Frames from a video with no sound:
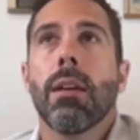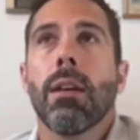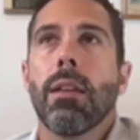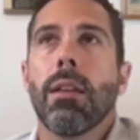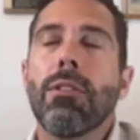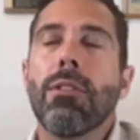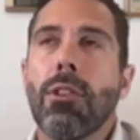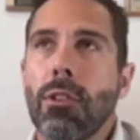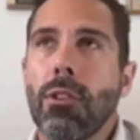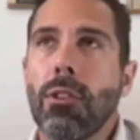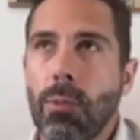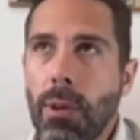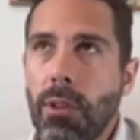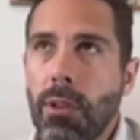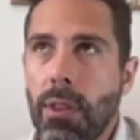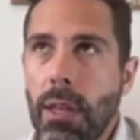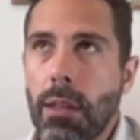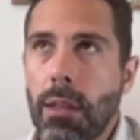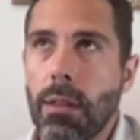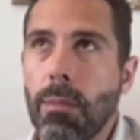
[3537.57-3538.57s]
easiest way
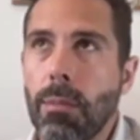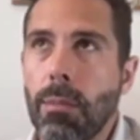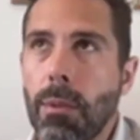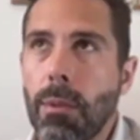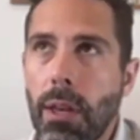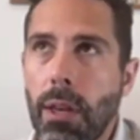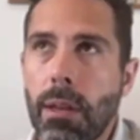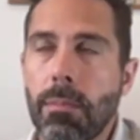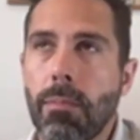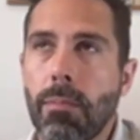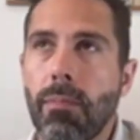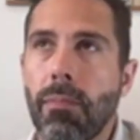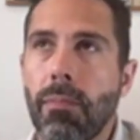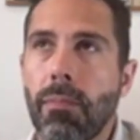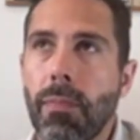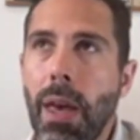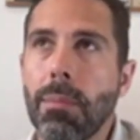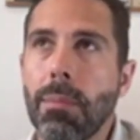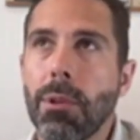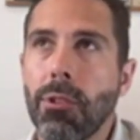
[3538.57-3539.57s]
to think of them is like
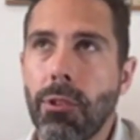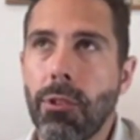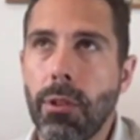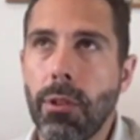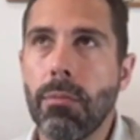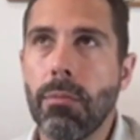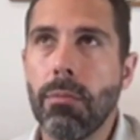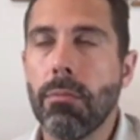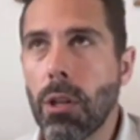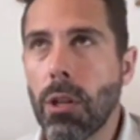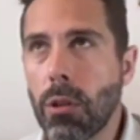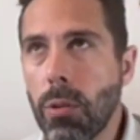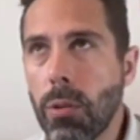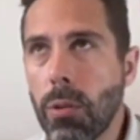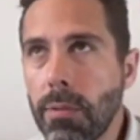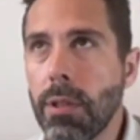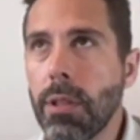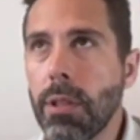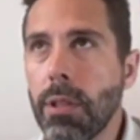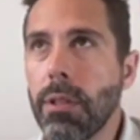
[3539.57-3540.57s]
Amazon
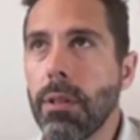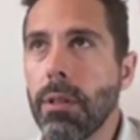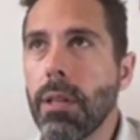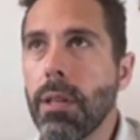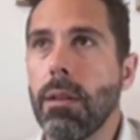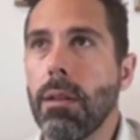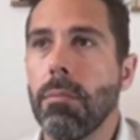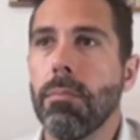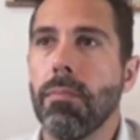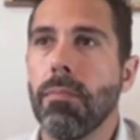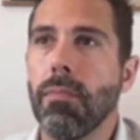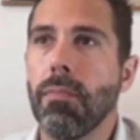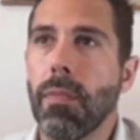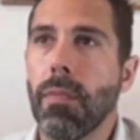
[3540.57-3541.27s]
equivalent in